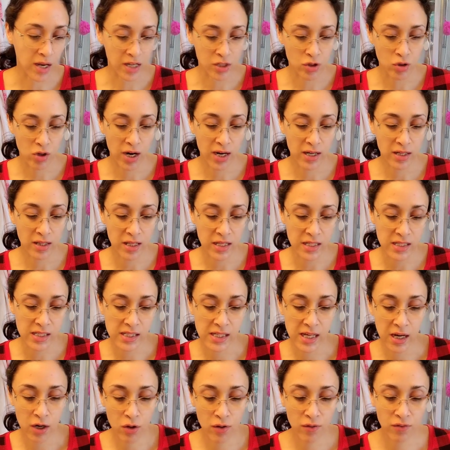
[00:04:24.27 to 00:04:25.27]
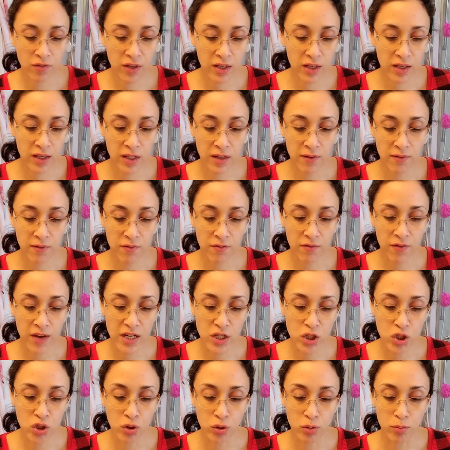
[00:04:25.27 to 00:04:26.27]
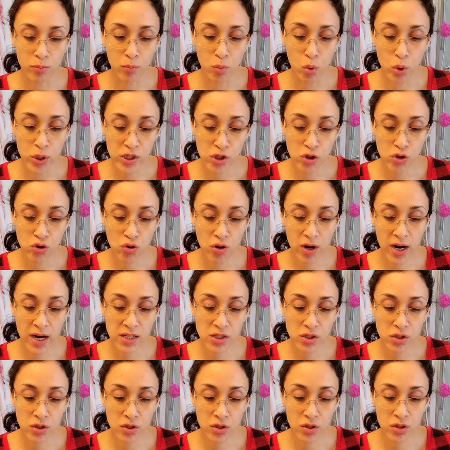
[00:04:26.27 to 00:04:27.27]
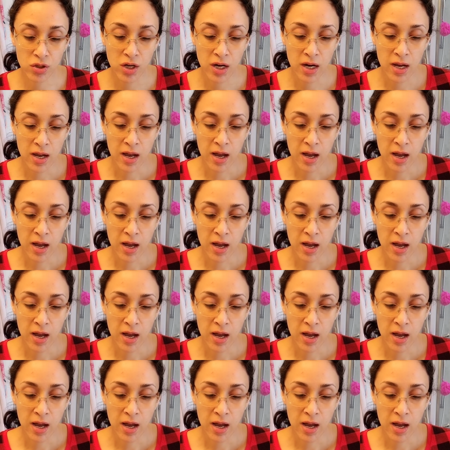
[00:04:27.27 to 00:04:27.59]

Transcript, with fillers: I tried the CeraVe Facial Moisturizer.